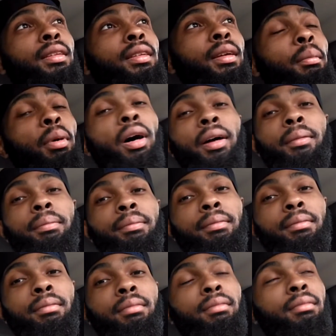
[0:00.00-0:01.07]
but
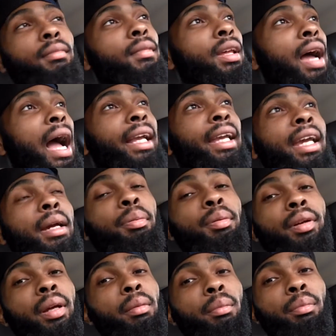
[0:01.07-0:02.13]
I can't put
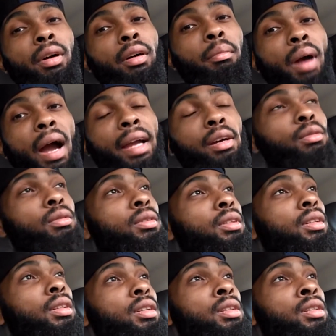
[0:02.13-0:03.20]
him above Michael,
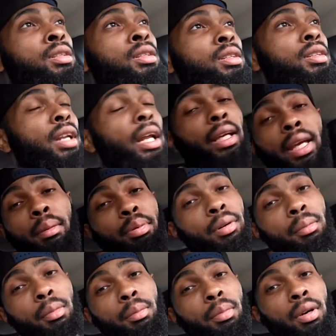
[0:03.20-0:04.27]
and I can't put him
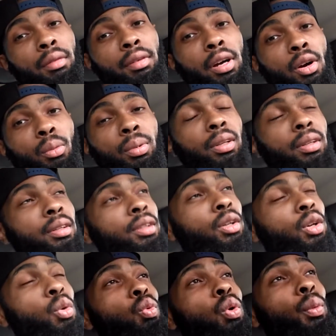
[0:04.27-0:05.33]
above Kobe.
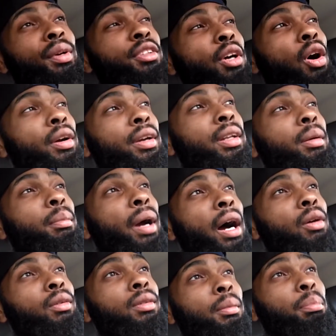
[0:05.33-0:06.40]
When we're talking
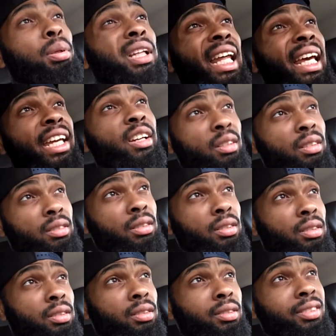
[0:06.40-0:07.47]
about players,
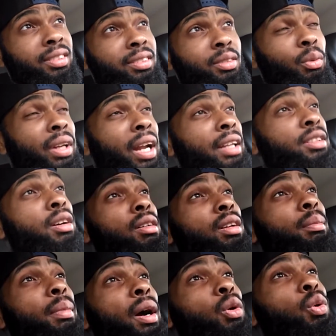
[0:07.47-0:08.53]
we're not talking
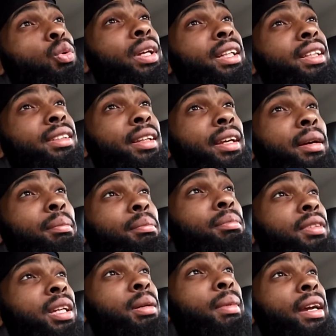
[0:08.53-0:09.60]
about who gets their
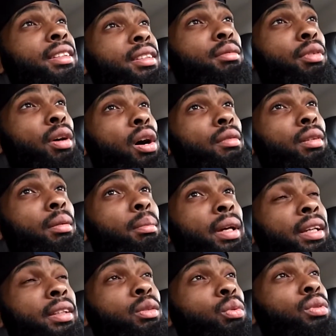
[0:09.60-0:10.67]
teammates involved the
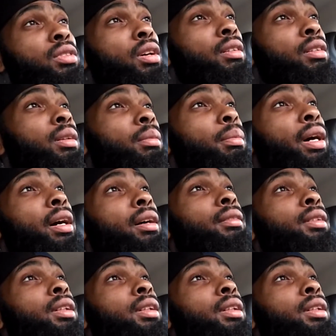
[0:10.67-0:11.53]
best. We're talking about